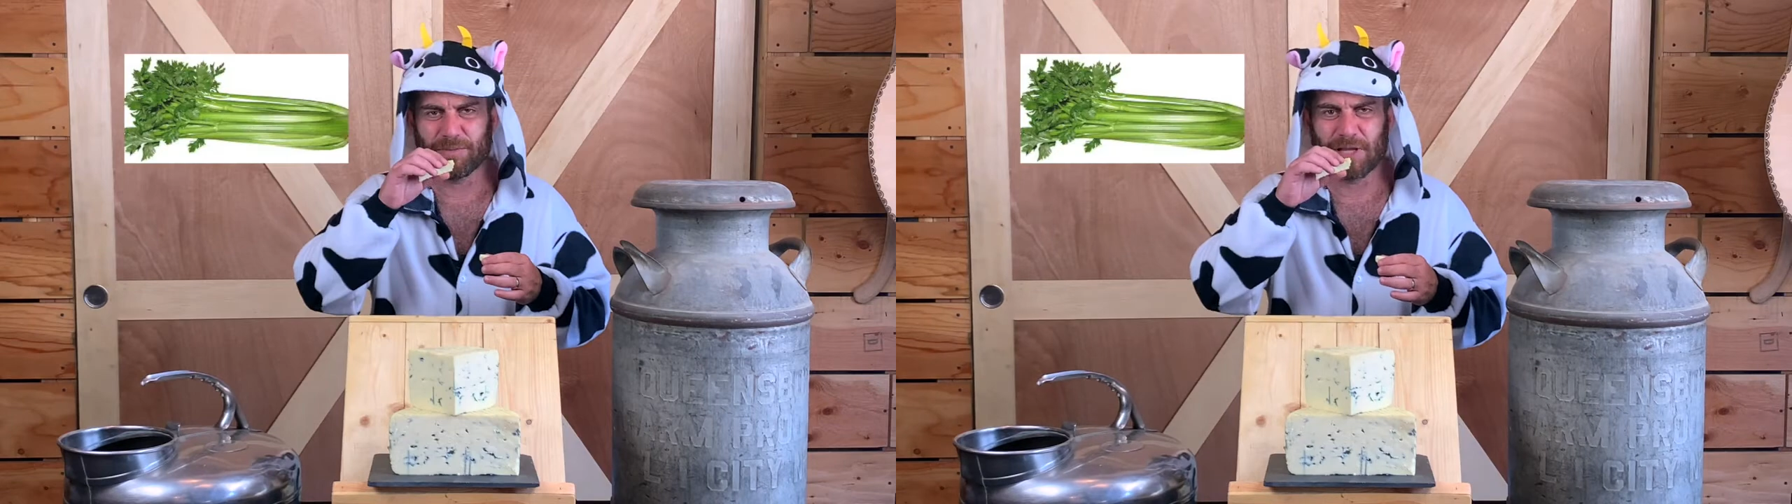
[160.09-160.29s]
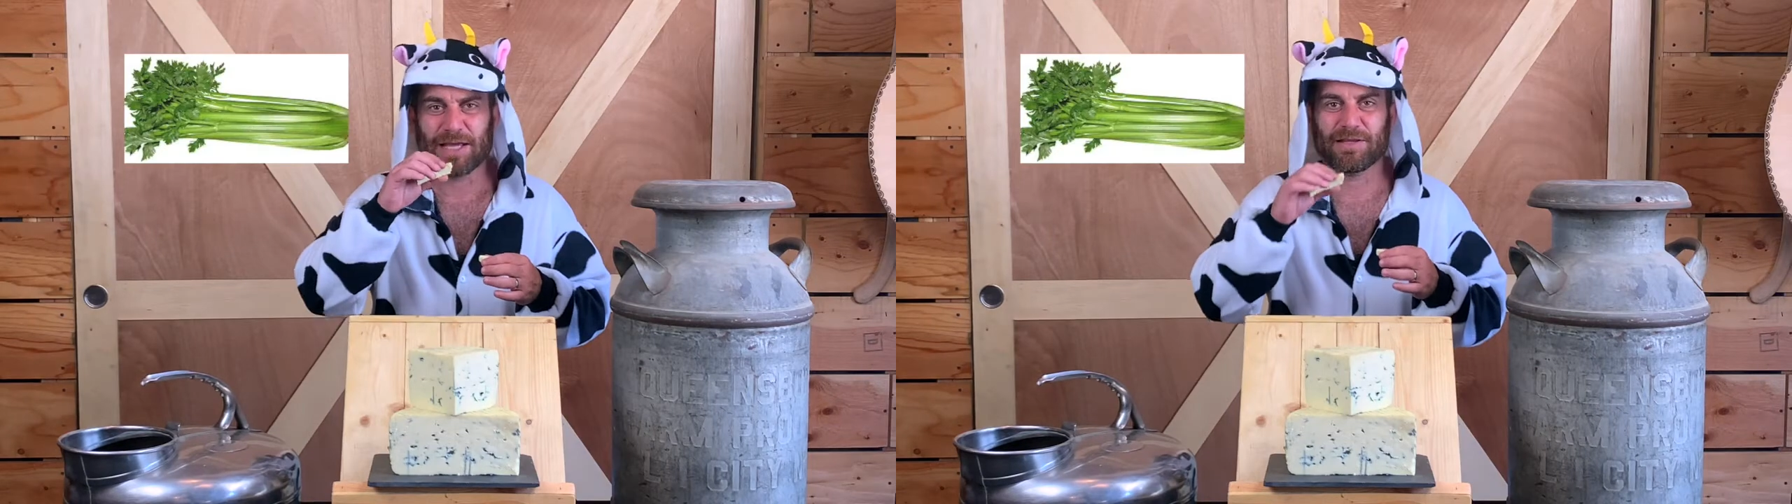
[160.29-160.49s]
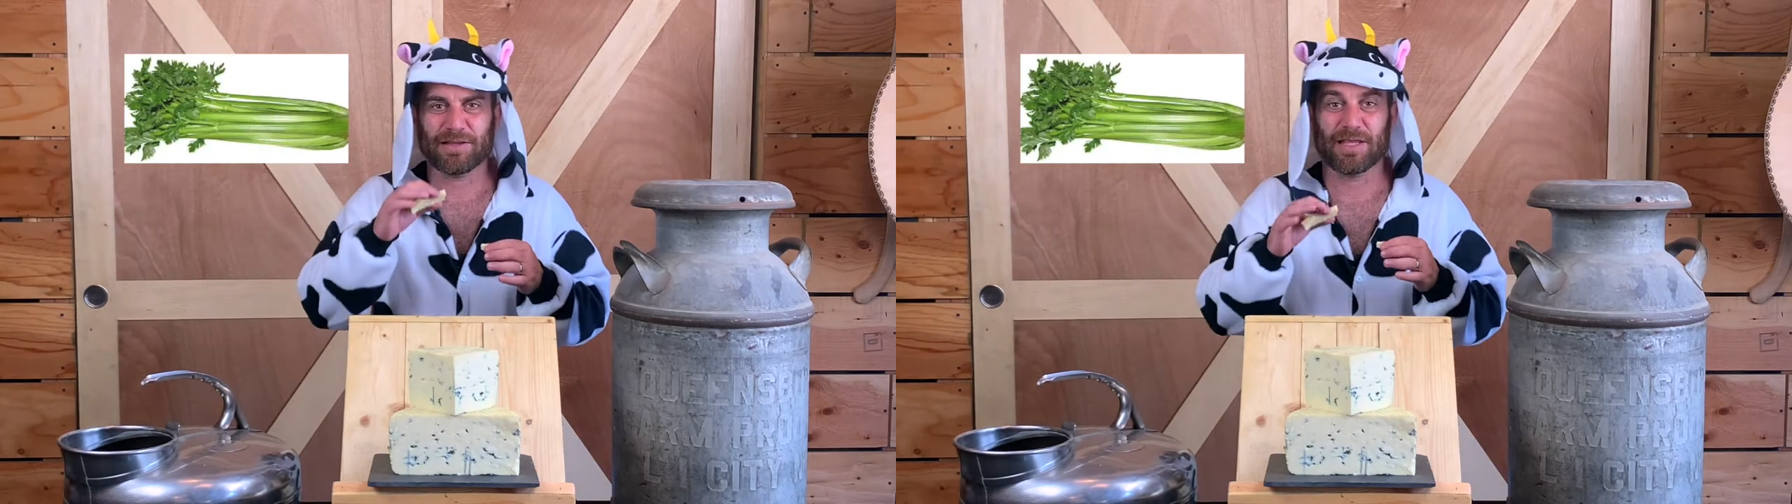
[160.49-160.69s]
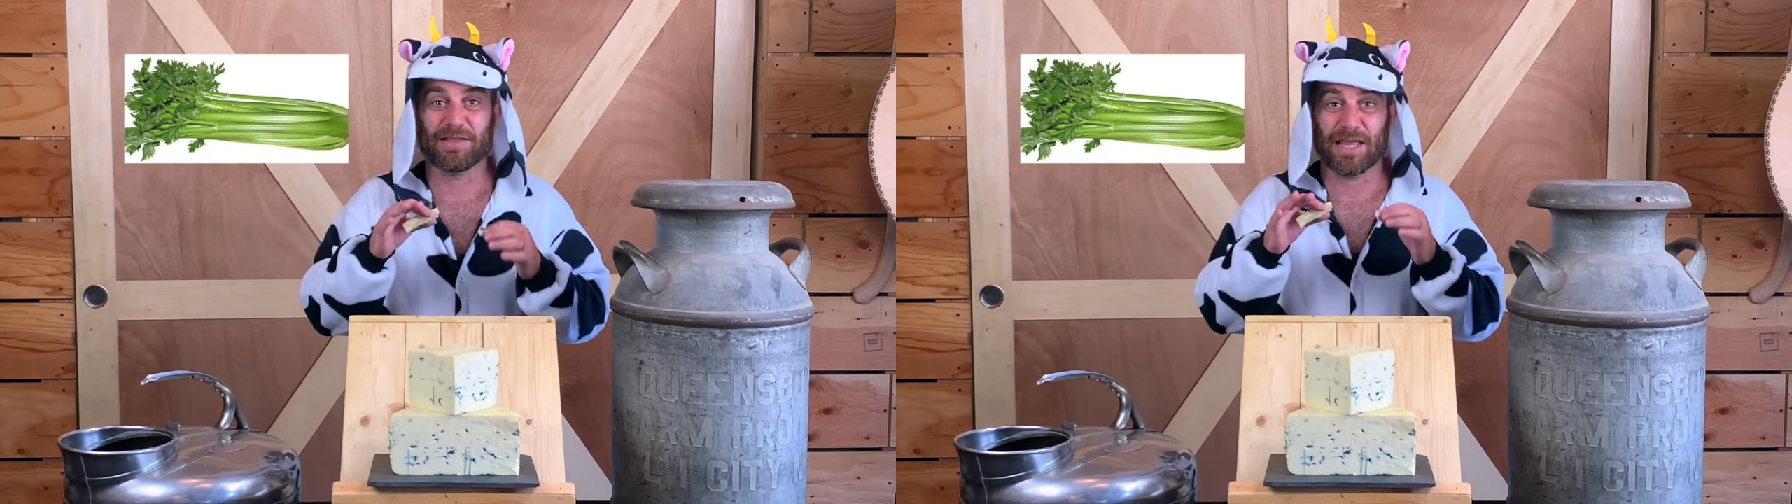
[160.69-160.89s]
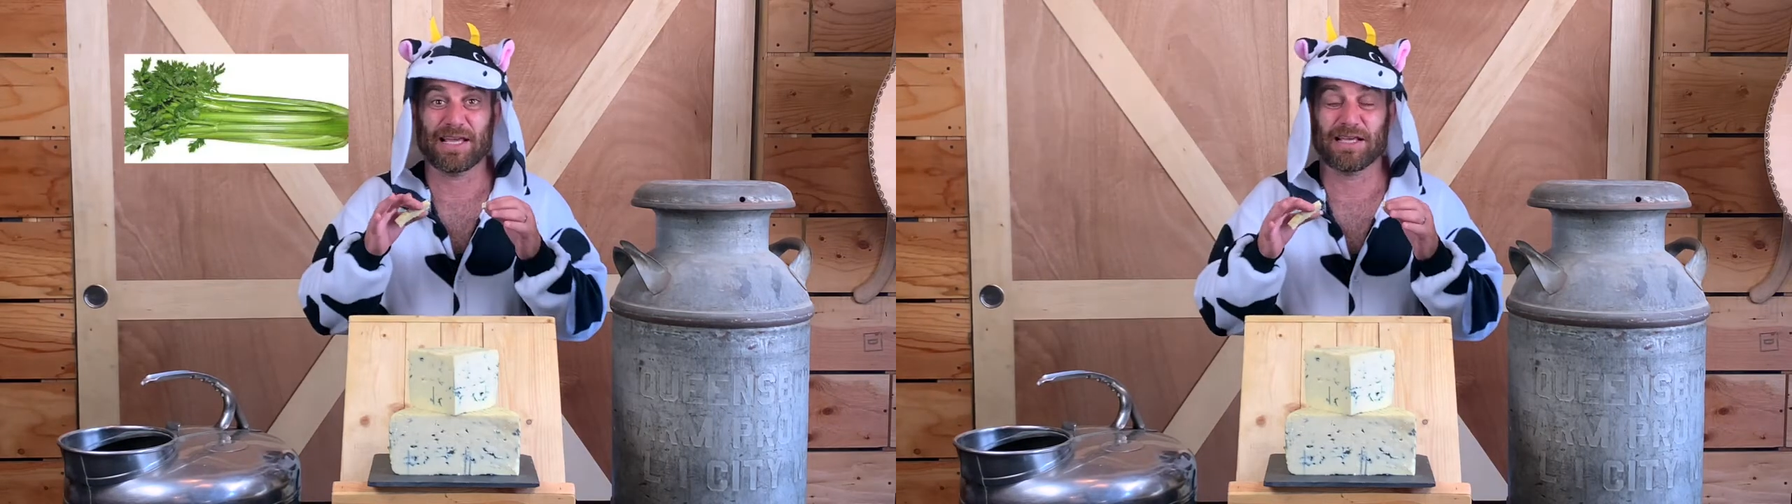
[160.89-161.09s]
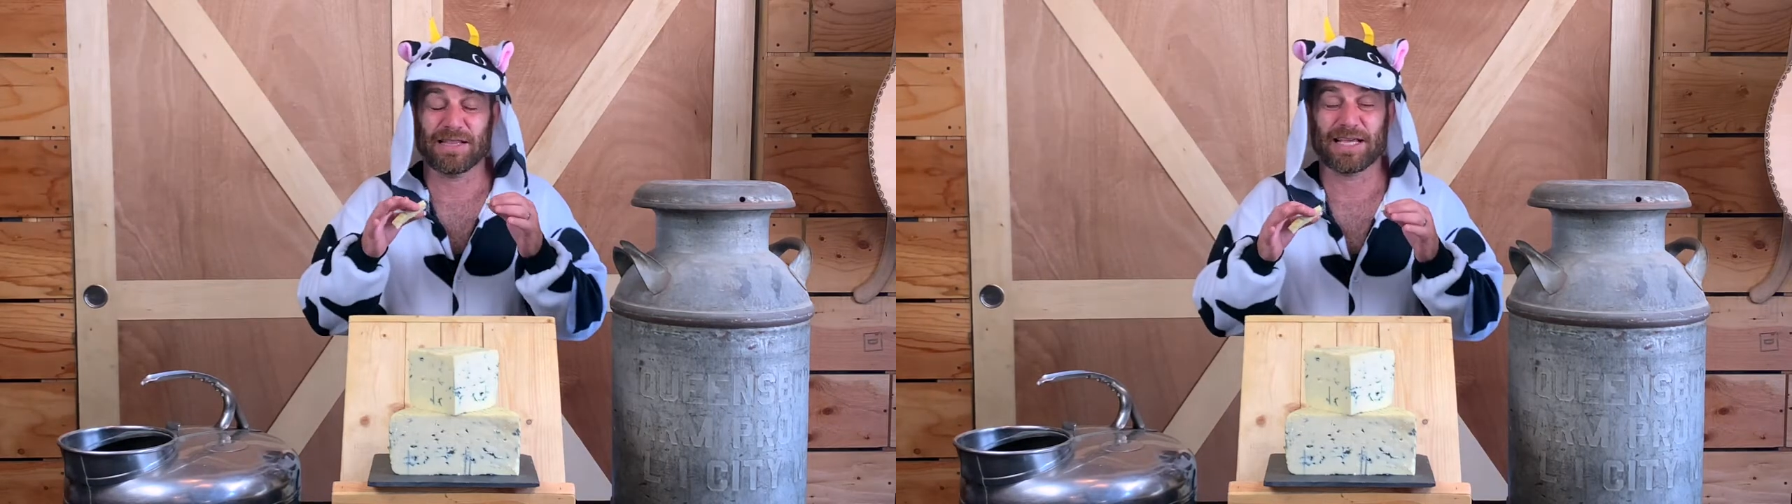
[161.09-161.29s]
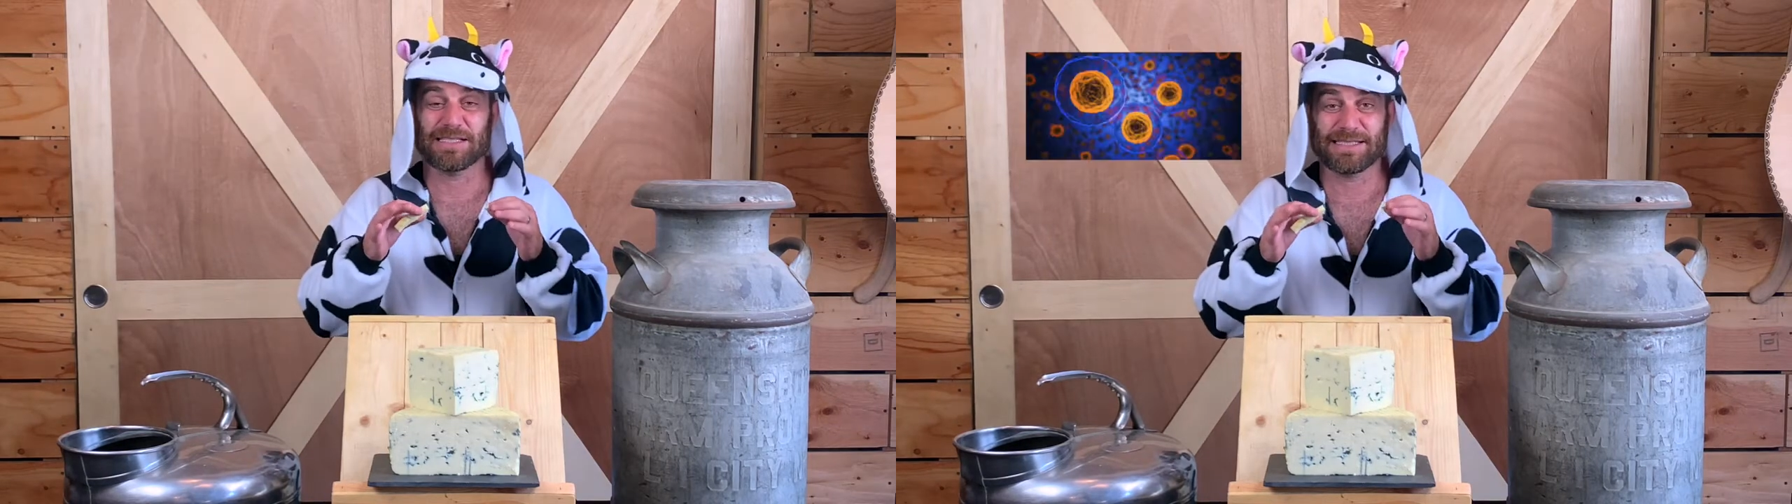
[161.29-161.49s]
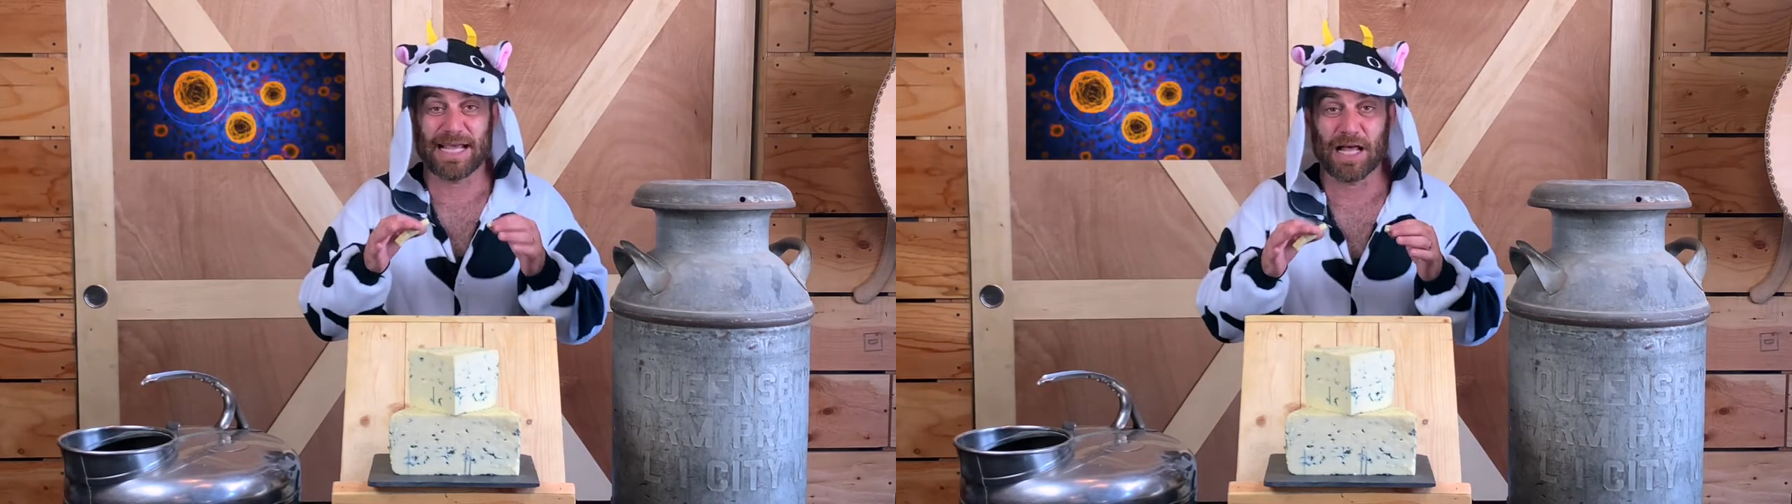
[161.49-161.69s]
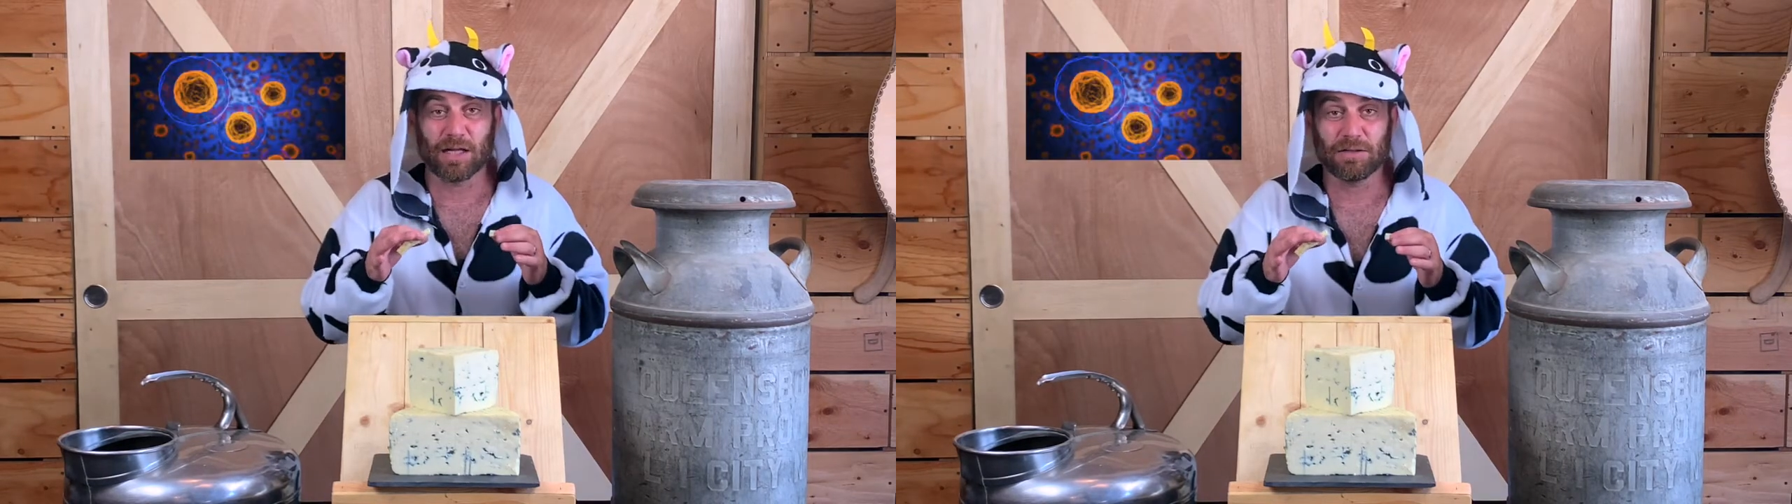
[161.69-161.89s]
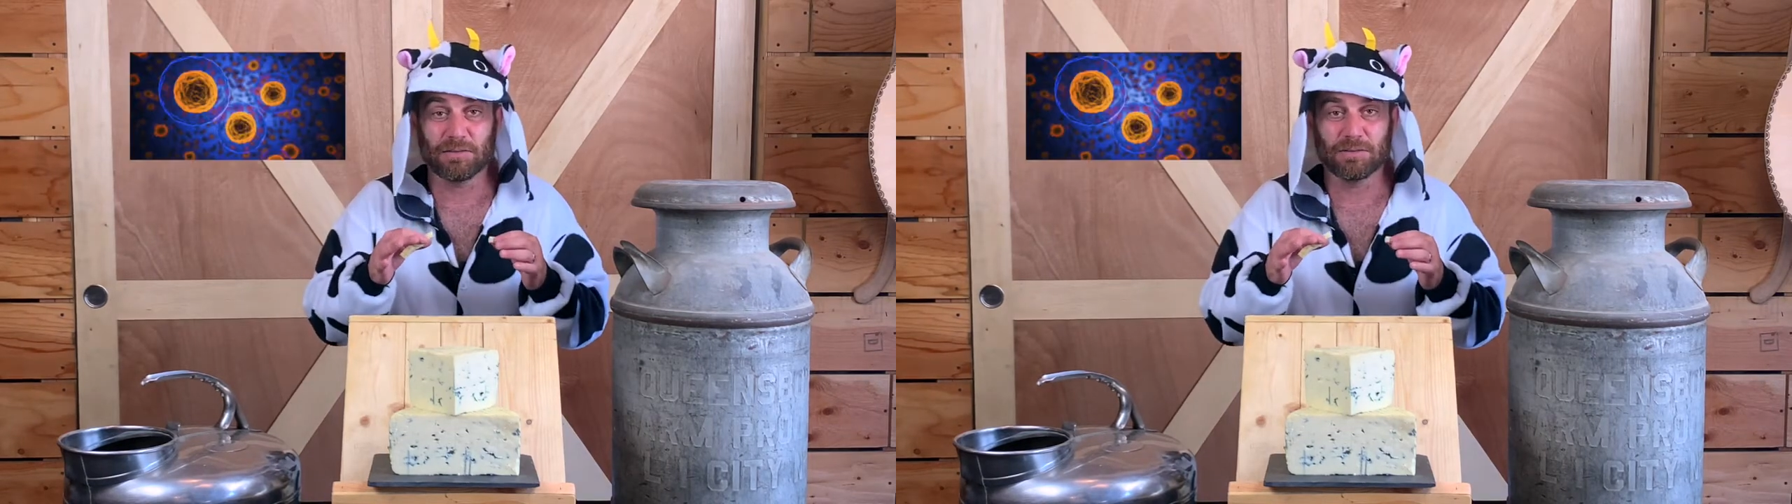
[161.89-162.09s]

like a cell,